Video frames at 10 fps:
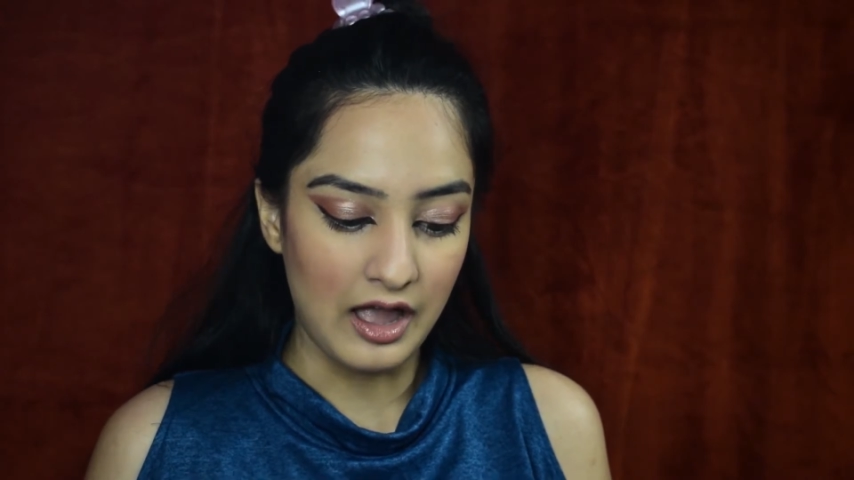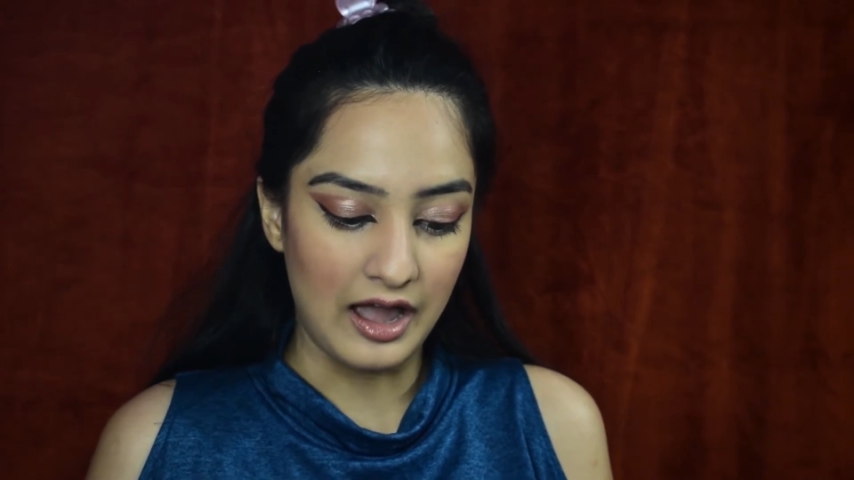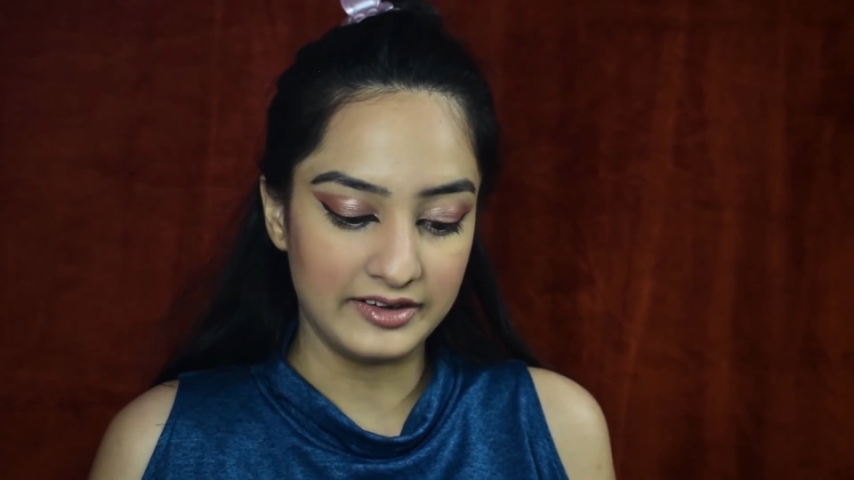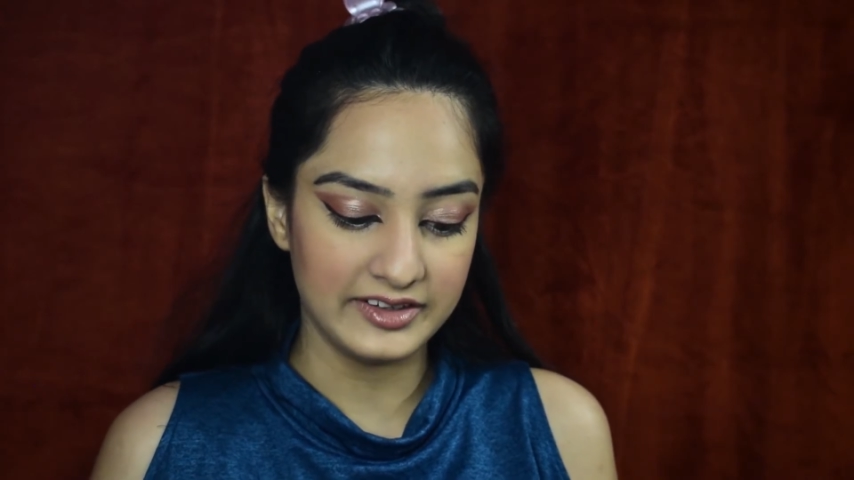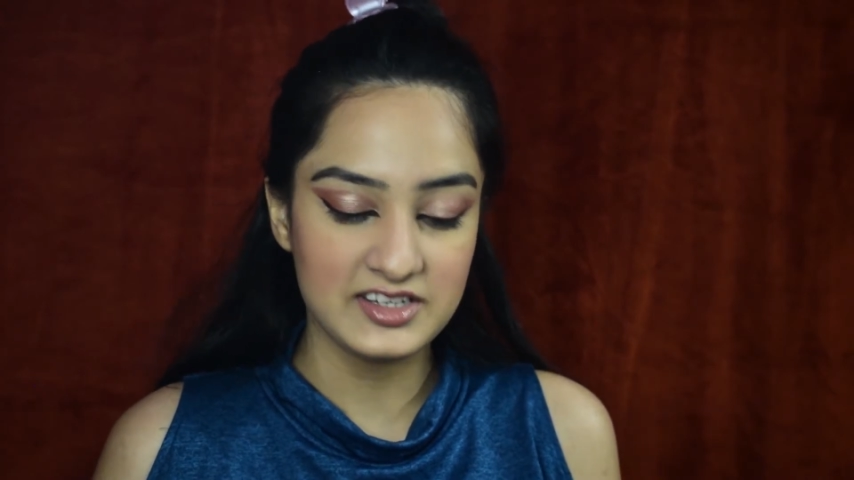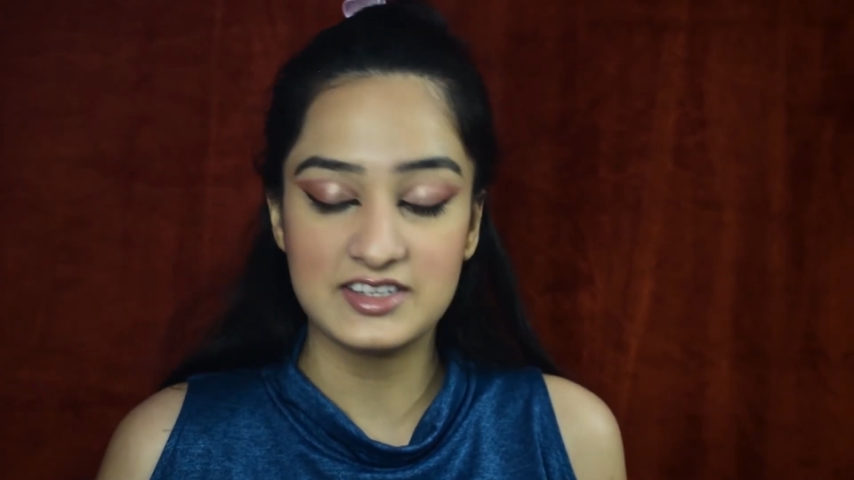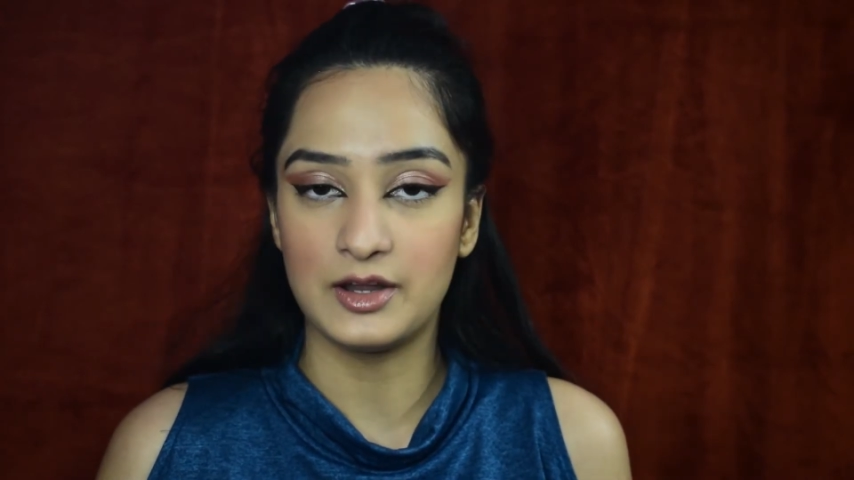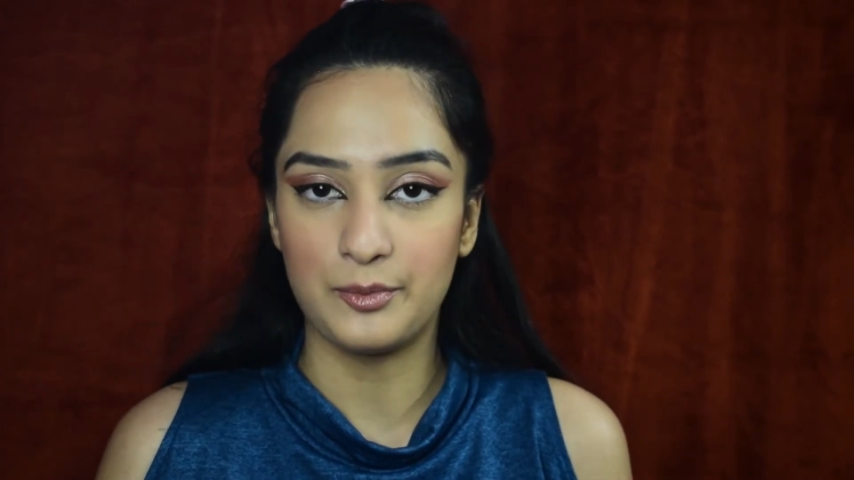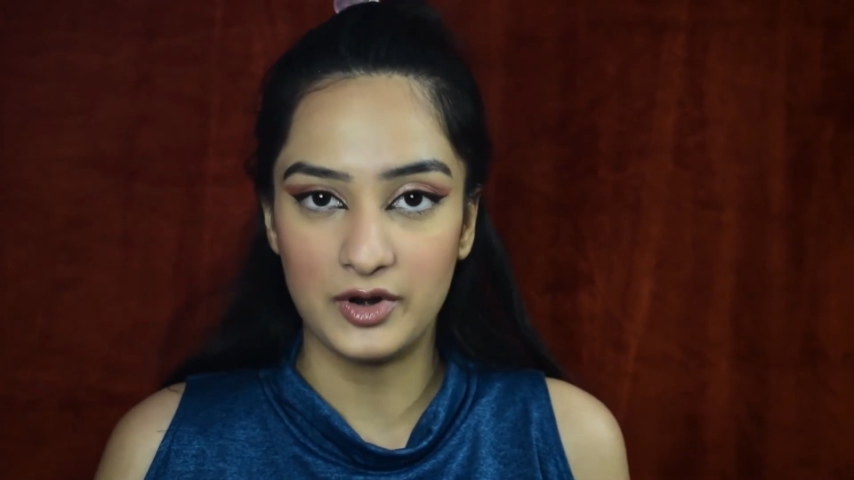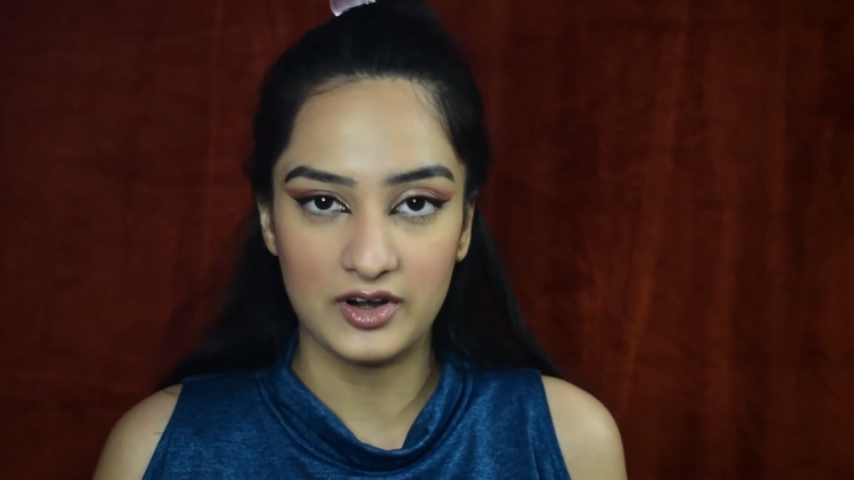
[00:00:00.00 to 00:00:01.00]
and its
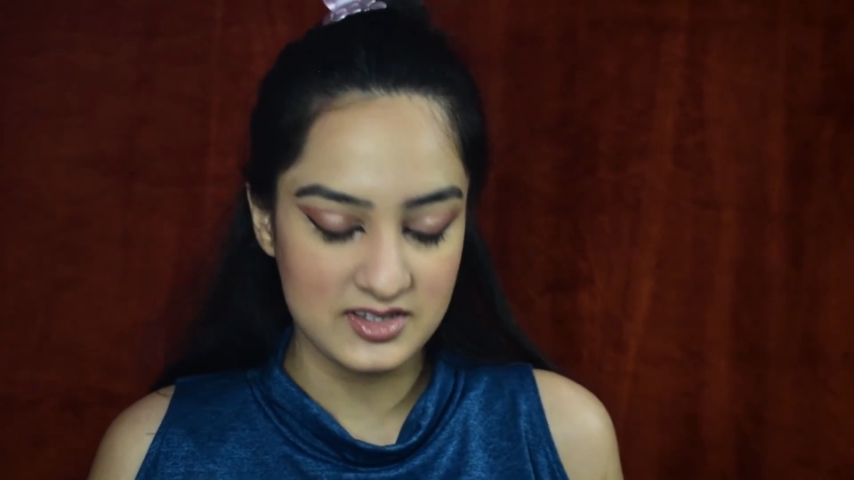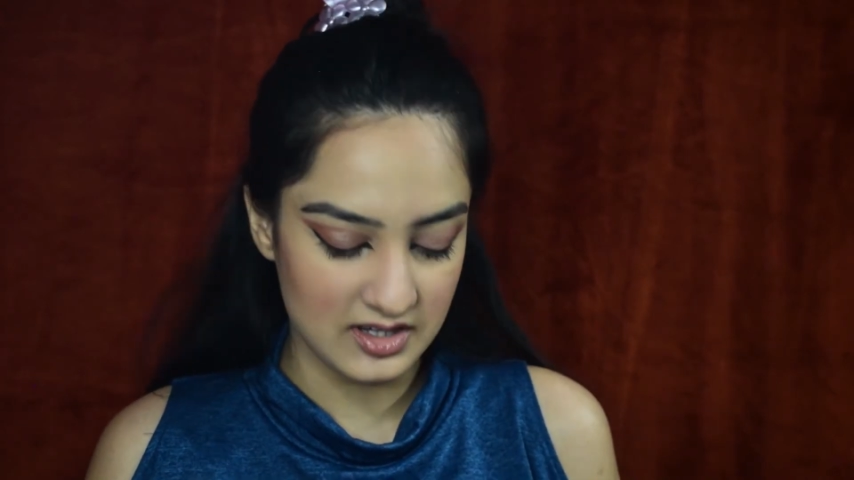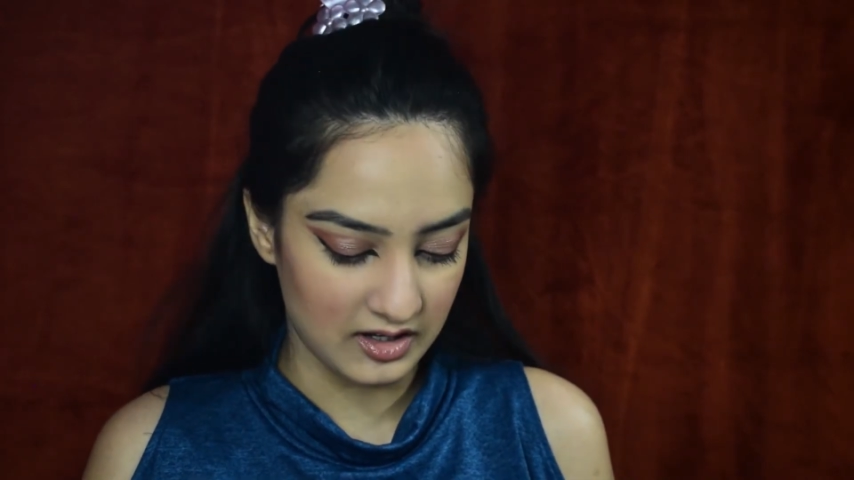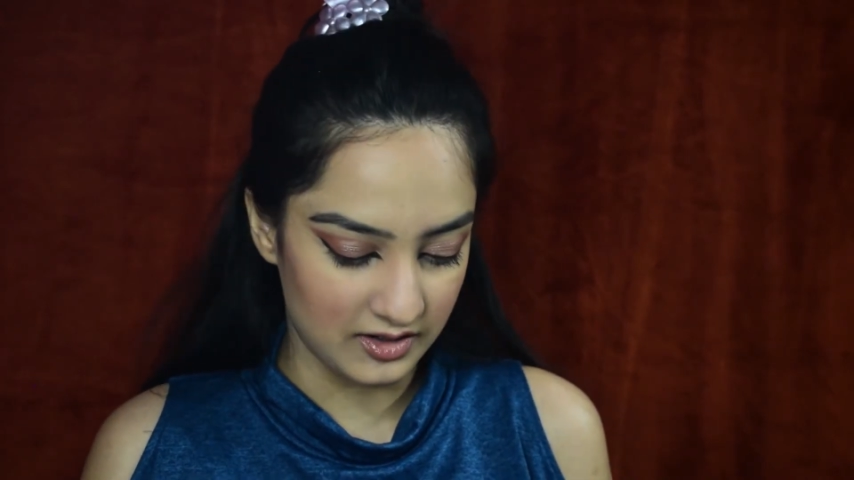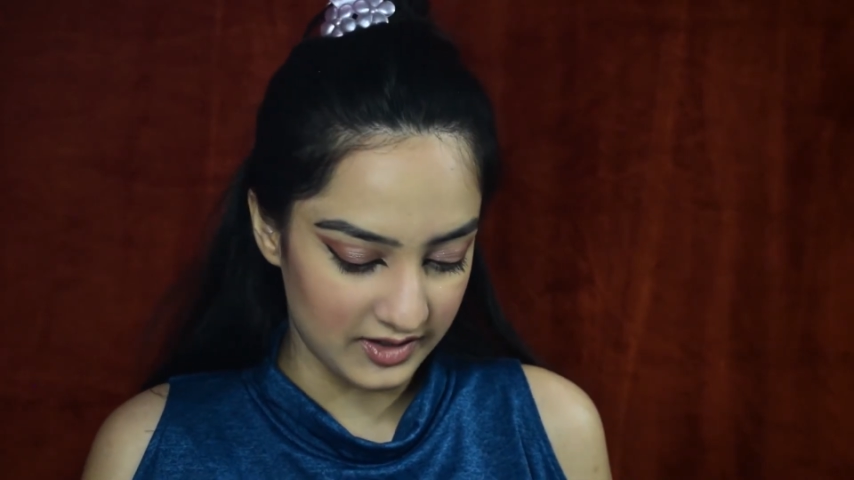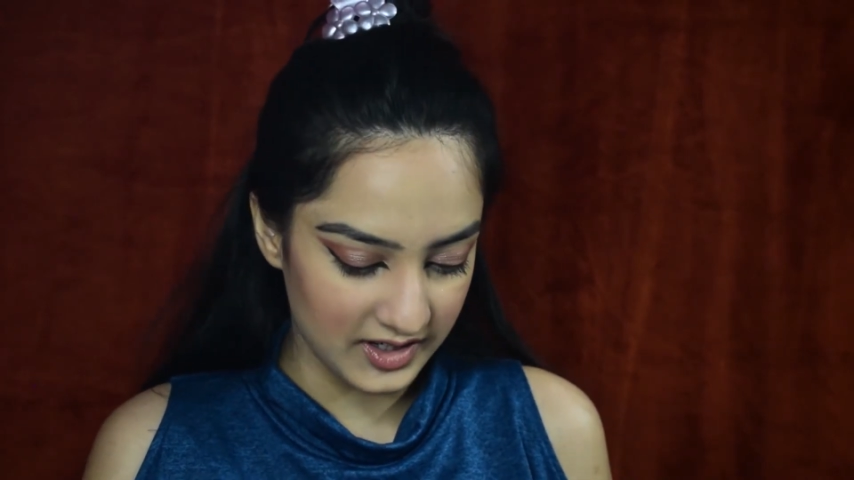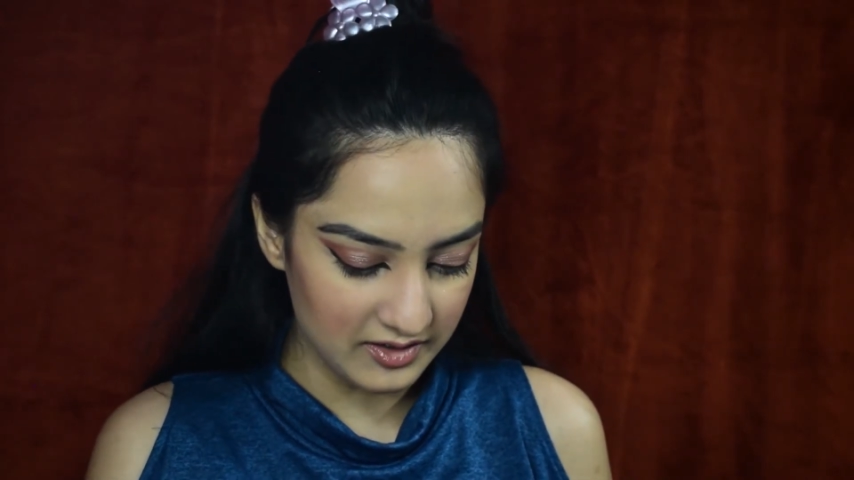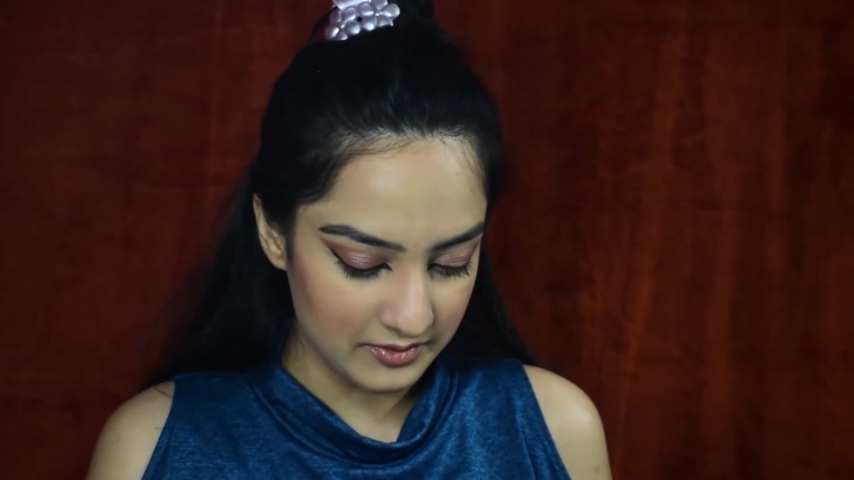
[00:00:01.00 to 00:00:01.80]
number is 100.